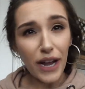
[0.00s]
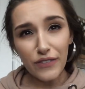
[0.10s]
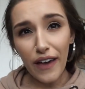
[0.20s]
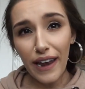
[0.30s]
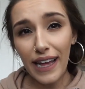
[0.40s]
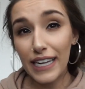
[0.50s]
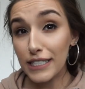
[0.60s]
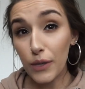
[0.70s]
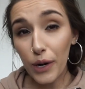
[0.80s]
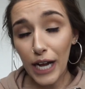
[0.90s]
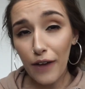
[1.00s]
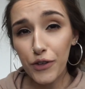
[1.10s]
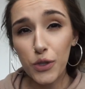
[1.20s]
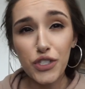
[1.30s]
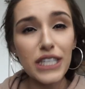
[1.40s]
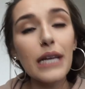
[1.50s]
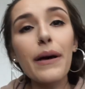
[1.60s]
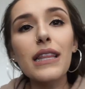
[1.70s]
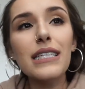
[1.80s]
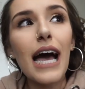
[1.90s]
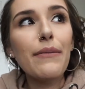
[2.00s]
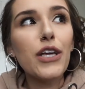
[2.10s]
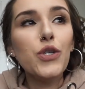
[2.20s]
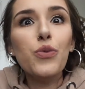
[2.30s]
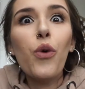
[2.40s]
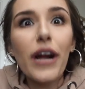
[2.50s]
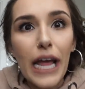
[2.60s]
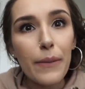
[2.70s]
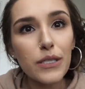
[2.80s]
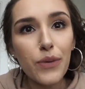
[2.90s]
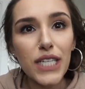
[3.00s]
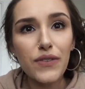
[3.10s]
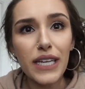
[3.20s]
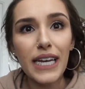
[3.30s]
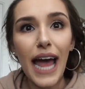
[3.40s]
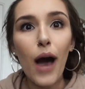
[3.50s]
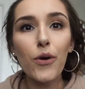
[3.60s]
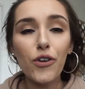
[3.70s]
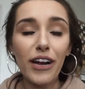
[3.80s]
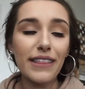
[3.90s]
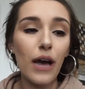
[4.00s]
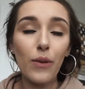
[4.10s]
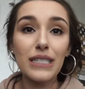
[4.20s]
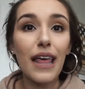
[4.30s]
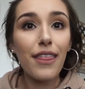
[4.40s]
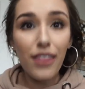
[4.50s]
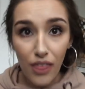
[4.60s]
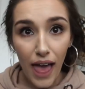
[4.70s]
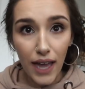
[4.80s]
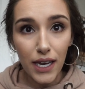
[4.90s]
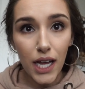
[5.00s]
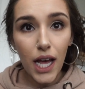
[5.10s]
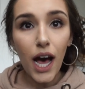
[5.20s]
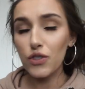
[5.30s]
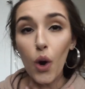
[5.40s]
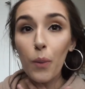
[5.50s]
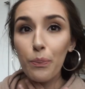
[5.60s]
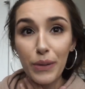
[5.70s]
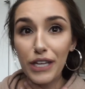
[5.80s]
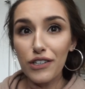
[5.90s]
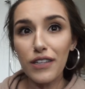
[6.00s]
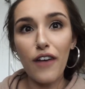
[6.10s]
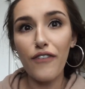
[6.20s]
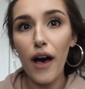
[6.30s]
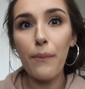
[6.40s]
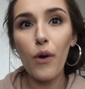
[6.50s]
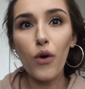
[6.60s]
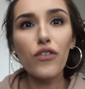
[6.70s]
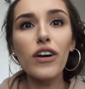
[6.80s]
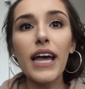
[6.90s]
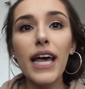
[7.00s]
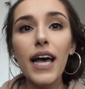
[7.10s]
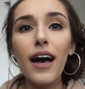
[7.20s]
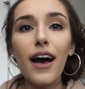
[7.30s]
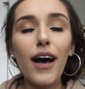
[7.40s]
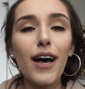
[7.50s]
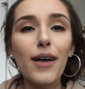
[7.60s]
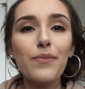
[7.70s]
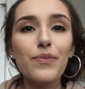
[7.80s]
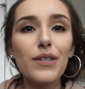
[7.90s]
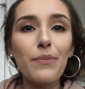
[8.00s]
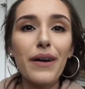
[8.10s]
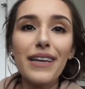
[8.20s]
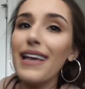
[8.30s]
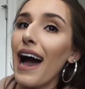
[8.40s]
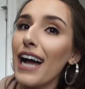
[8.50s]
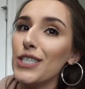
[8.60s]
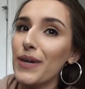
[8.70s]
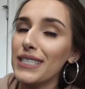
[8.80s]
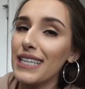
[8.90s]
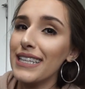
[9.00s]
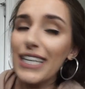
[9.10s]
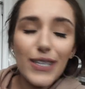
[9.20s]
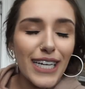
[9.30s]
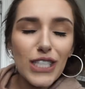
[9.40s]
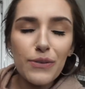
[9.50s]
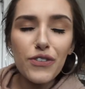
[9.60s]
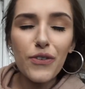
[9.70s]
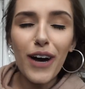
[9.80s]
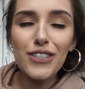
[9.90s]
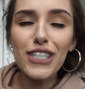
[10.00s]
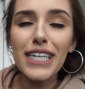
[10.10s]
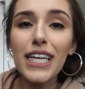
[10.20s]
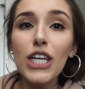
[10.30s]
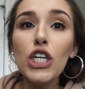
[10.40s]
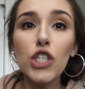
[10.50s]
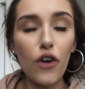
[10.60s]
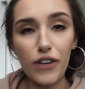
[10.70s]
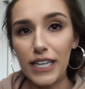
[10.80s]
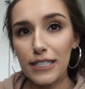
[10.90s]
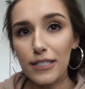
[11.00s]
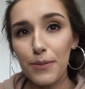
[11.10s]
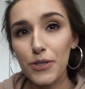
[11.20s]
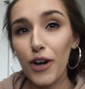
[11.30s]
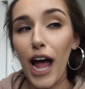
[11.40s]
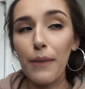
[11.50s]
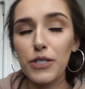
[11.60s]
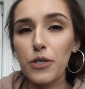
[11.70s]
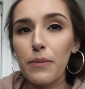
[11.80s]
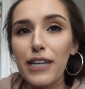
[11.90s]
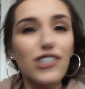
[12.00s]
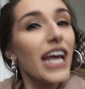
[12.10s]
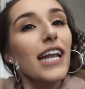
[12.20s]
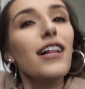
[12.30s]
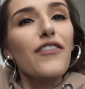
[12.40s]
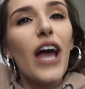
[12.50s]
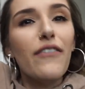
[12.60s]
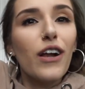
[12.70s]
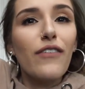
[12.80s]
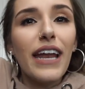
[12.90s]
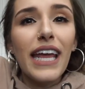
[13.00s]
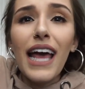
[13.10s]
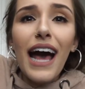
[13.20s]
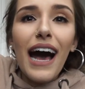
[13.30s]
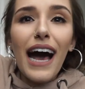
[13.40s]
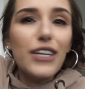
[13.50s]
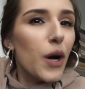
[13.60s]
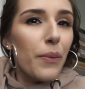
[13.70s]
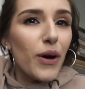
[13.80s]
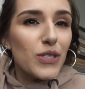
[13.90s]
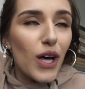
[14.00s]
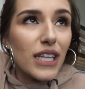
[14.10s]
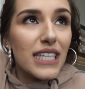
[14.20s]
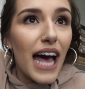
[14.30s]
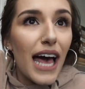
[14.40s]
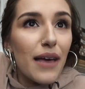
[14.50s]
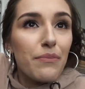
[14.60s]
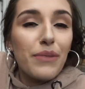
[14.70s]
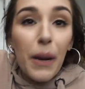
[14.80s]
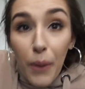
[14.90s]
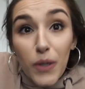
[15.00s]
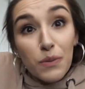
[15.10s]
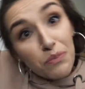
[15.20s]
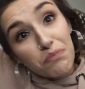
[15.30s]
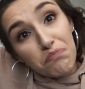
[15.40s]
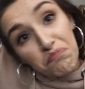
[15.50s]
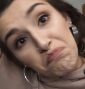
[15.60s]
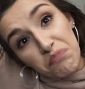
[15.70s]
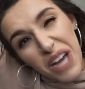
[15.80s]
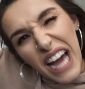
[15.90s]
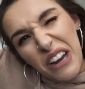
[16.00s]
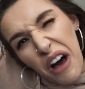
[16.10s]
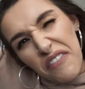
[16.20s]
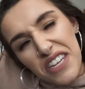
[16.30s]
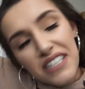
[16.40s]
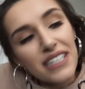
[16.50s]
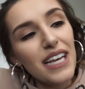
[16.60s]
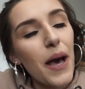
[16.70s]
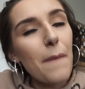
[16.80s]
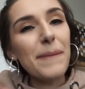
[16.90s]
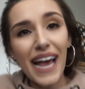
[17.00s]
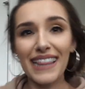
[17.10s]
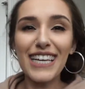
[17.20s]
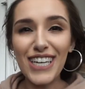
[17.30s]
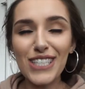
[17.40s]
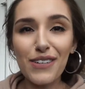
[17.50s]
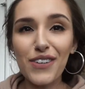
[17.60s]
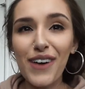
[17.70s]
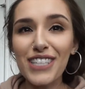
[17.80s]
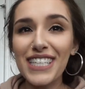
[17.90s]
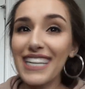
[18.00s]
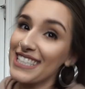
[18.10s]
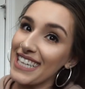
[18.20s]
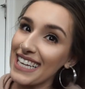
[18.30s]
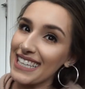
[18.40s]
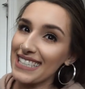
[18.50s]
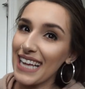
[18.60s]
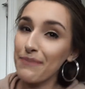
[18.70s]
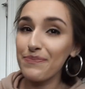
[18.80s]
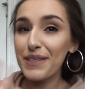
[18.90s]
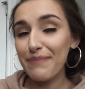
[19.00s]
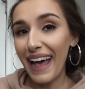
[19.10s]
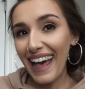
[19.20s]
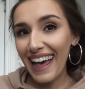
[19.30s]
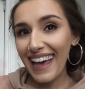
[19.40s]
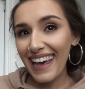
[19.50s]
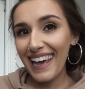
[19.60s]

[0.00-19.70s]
Breastfed and it didn't work out for you, just think about the time that you were able to breastfeed and how great that was then. Don't beat yourself up over it. Um, but yeah, I just want to say thank you guys so much for watching. Don't forget to subscribe to my channel if you haven't already. I don't post all the time, but I post kind of often. But yeah, thank you guys so much for watching. I'll see you guys next time. Bye!